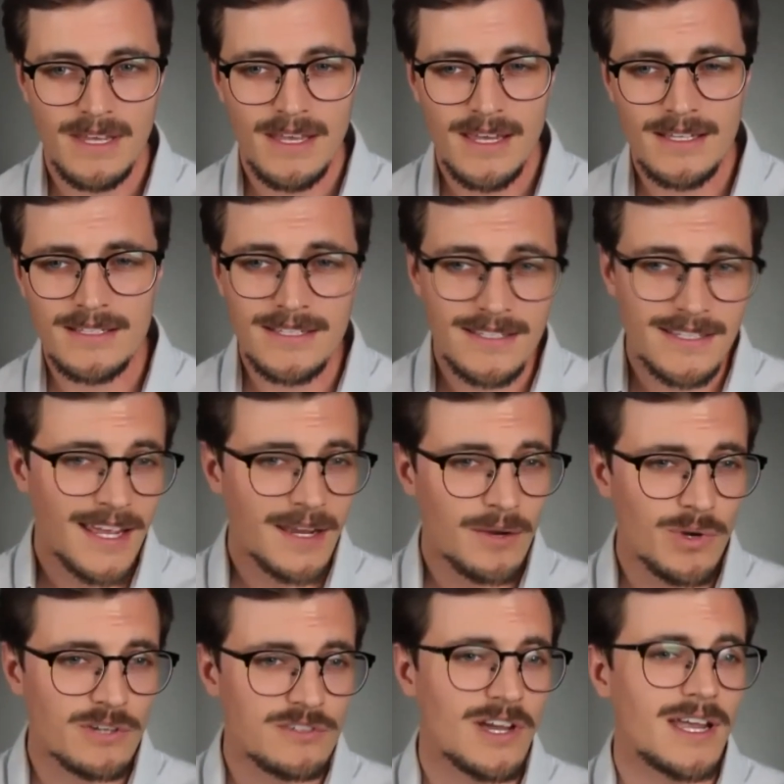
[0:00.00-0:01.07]
And today we
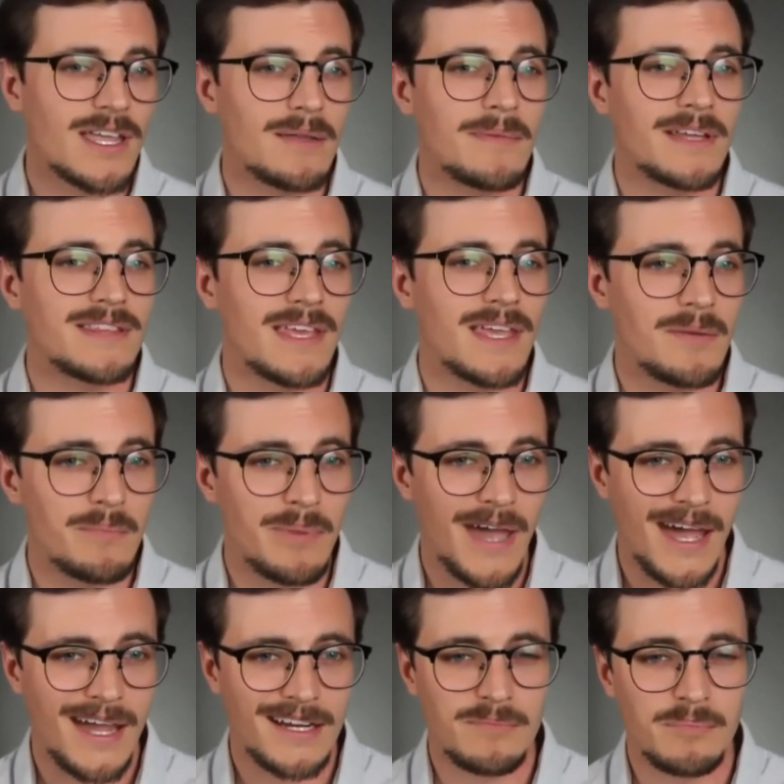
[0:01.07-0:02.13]
are talking about the
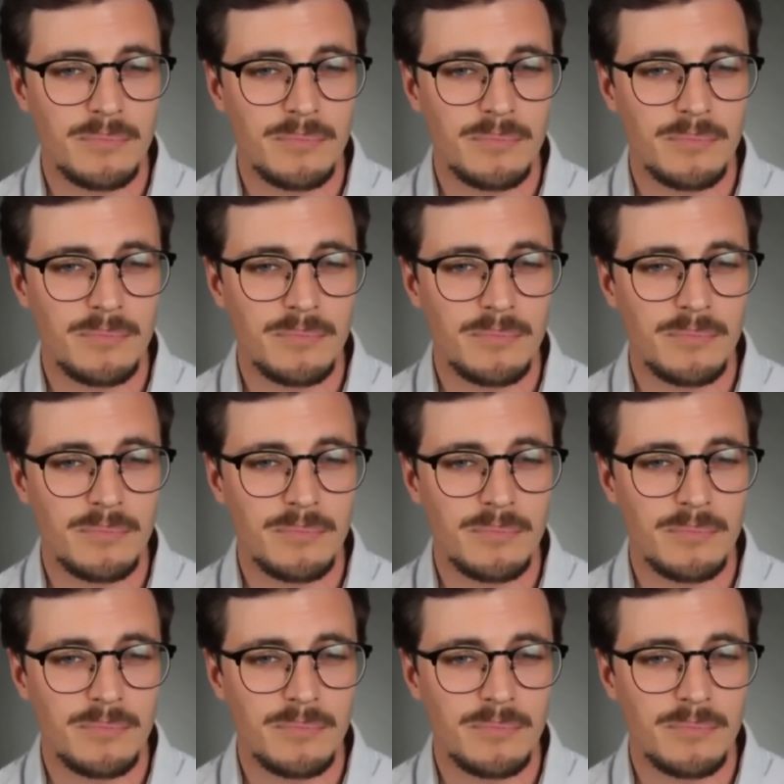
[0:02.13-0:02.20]
impact